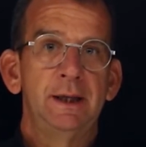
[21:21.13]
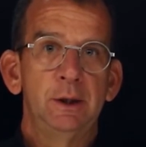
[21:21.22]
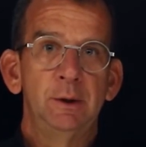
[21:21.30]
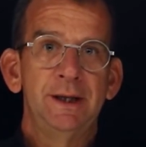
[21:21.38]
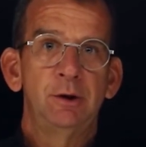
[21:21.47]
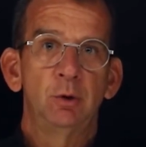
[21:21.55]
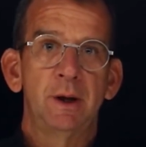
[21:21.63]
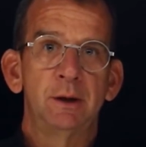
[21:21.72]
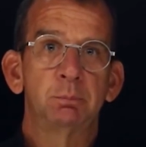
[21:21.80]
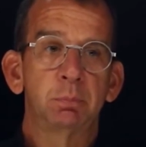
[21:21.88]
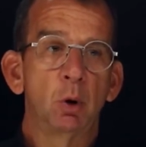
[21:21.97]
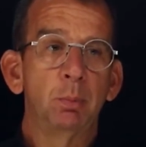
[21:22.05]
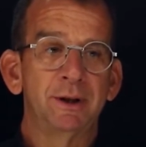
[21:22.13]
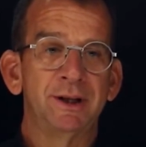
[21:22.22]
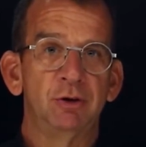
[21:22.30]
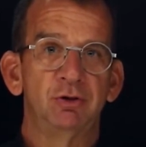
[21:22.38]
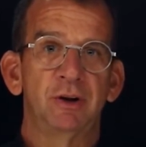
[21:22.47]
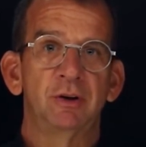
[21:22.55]
you need to add
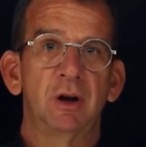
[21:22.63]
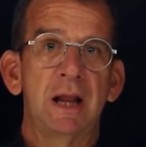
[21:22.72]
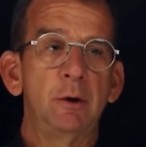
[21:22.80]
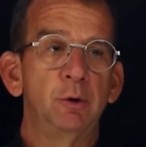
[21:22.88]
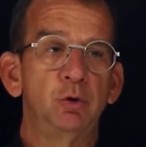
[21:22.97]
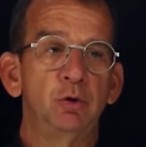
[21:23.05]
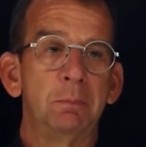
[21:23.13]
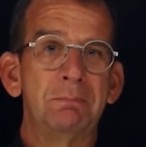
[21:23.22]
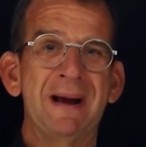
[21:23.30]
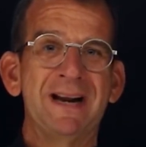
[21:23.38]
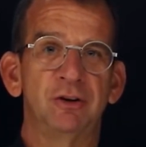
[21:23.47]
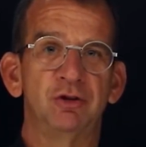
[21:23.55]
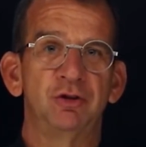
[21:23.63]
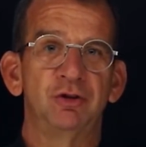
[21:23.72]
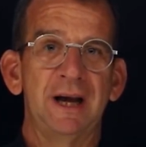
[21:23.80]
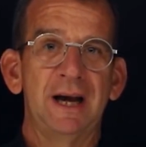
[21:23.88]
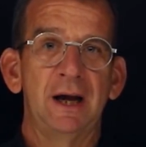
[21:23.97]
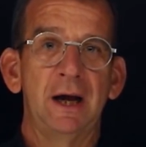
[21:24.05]
properties that allow you to
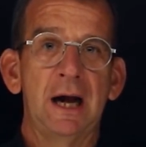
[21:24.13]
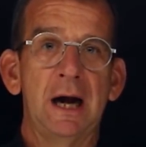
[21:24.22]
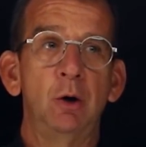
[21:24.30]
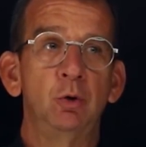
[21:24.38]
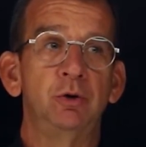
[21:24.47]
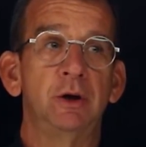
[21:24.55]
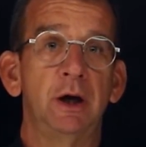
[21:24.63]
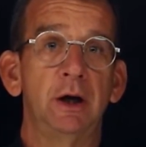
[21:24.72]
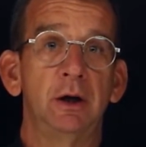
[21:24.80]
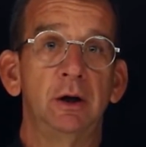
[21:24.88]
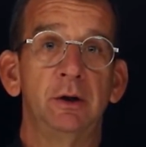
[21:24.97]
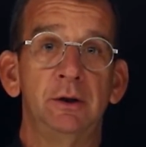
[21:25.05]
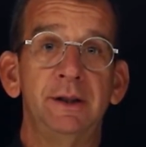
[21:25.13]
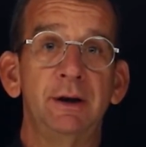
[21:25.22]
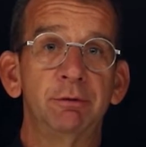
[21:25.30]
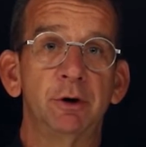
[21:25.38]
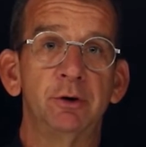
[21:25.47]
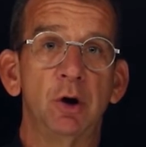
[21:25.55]
manage how the
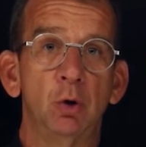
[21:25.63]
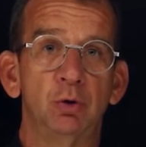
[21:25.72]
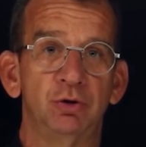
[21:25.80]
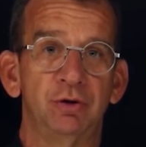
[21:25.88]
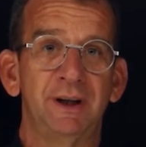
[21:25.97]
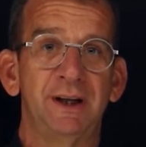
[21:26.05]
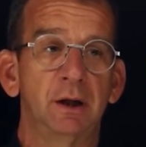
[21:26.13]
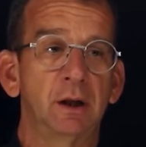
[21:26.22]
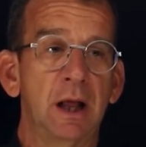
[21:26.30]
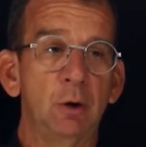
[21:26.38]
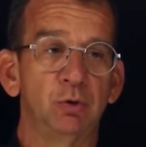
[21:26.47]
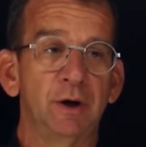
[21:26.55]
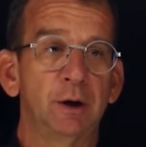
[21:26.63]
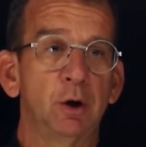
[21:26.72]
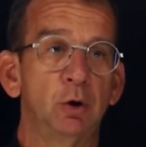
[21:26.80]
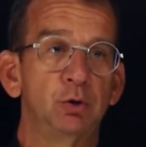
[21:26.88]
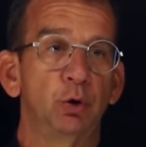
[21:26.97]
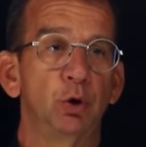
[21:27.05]
different nodes in the cloud are
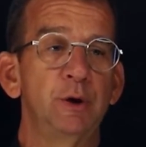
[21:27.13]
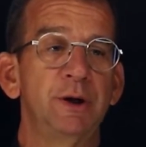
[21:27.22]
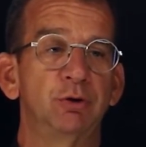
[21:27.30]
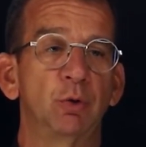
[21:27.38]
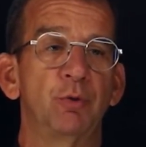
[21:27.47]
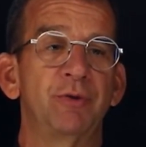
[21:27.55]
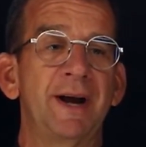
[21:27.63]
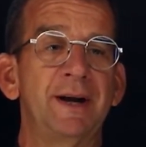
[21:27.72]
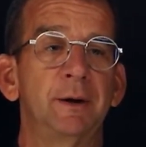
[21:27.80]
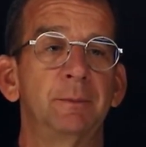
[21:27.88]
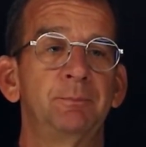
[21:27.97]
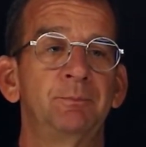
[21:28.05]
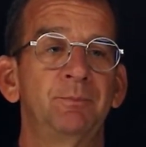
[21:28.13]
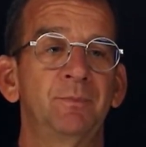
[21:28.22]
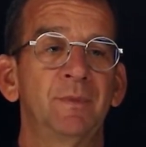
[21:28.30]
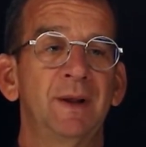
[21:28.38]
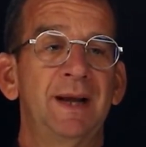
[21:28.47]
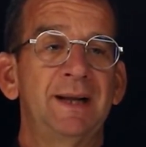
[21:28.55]
going to run this container.
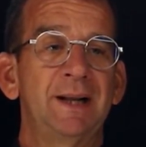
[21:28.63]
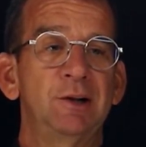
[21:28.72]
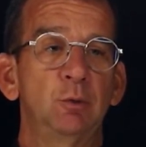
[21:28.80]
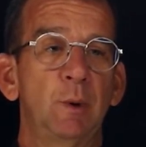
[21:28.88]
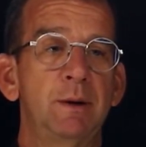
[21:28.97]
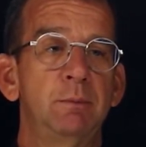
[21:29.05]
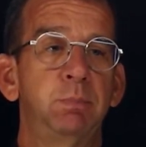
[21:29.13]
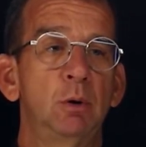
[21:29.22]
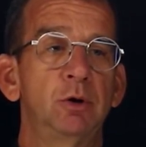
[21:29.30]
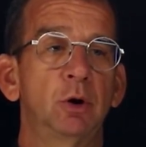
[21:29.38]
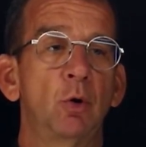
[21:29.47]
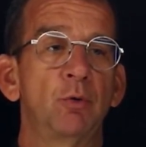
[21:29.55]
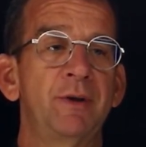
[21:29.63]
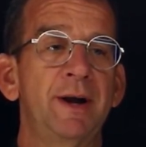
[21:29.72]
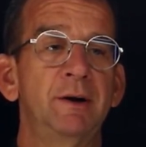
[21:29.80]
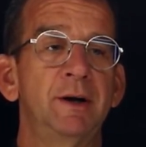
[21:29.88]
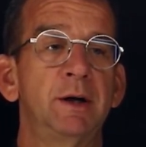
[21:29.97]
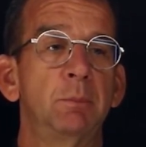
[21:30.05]
And that is why we put the
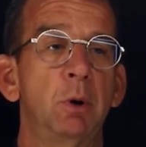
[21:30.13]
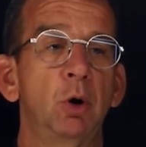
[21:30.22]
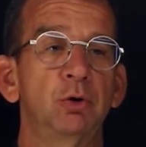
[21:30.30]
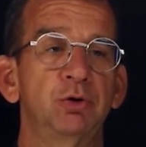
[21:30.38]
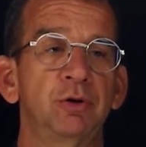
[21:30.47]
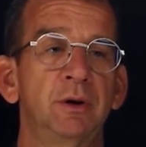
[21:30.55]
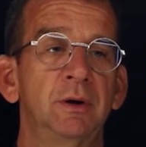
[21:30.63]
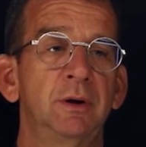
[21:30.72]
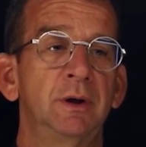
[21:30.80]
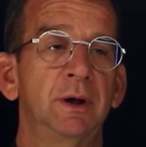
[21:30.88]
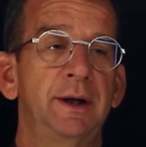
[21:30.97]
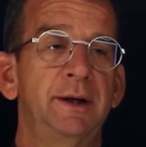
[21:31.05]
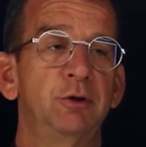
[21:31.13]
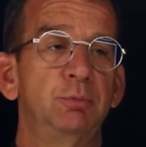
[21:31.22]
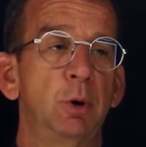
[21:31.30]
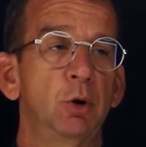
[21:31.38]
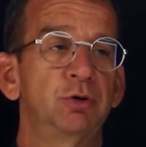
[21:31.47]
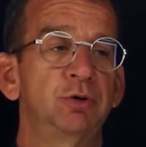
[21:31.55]
container in a box, and this
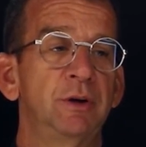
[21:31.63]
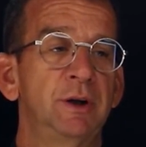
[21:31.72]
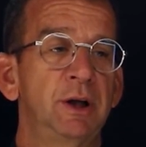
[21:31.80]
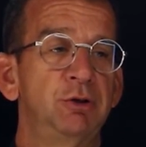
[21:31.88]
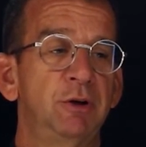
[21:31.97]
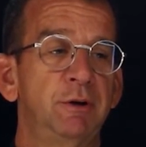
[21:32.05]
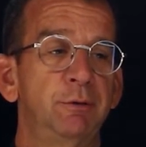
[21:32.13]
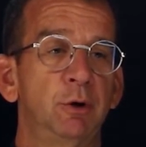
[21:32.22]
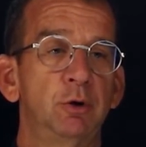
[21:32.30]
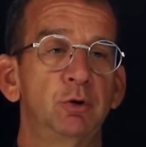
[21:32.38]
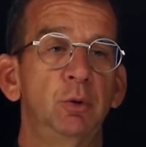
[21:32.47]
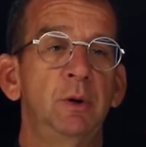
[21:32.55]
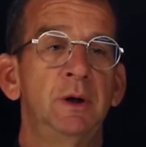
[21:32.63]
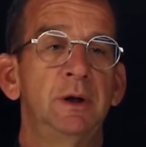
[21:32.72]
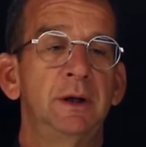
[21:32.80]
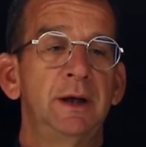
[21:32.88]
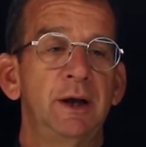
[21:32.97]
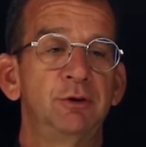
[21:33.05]
box is referred to
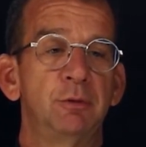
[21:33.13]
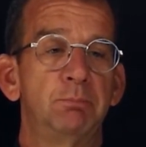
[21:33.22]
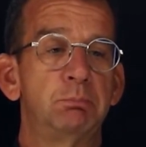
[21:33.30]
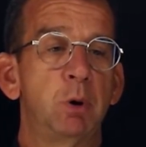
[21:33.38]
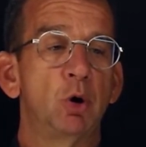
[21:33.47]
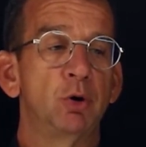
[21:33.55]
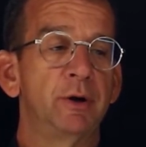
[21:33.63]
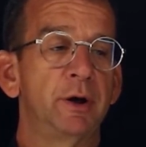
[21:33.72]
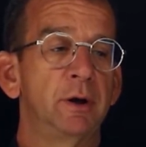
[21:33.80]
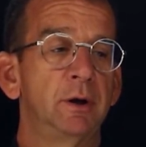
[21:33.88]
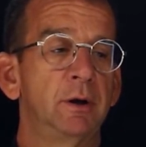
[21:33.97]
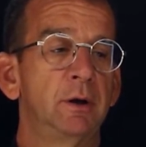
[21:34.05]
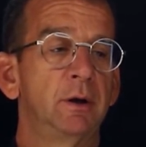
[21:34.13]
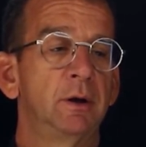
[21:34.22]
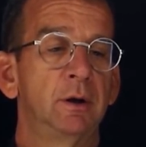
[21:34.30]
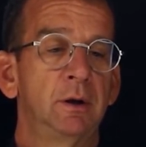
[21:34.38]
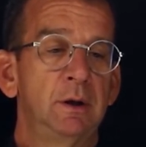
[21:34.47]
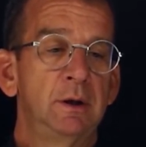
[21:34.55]
as a pod.
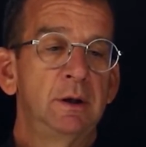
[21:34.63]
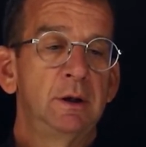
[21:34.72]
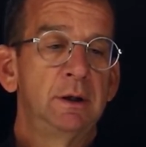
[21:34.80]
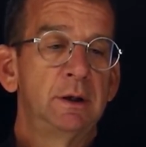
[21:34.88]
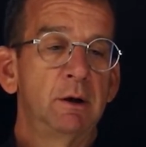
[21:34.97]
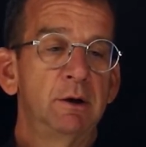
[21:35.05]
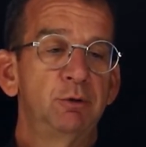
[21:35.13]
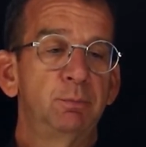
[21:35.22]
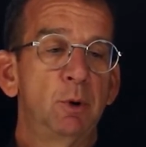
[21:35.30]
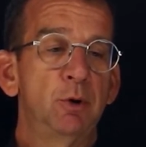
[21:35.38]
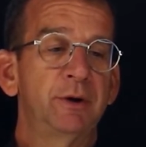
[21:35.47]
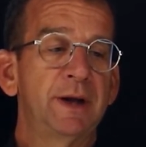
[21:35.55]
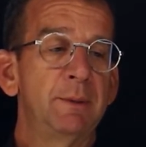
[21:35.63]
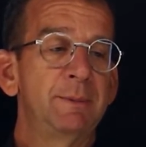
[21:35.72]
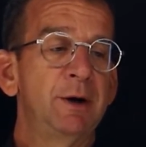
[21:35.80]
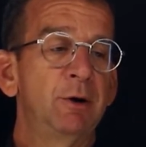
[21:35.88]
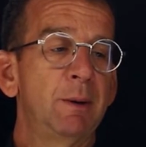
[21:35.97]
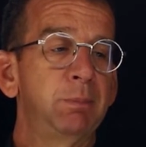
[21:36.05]
Now this pod can
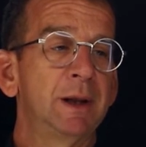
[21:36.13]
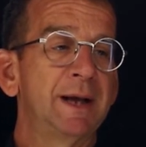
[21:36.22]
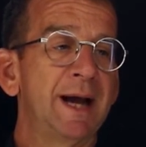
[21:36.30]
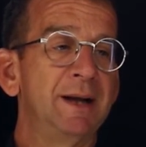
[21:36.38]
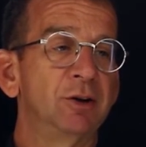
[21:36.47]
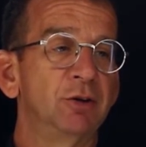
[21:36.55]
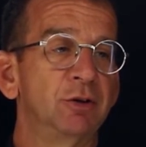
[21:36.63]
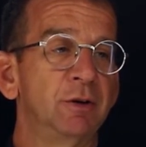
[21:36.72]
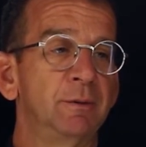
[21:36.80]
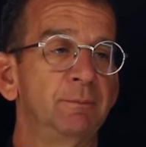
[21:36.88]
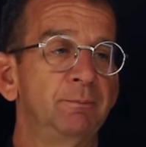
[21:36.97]
be replicated.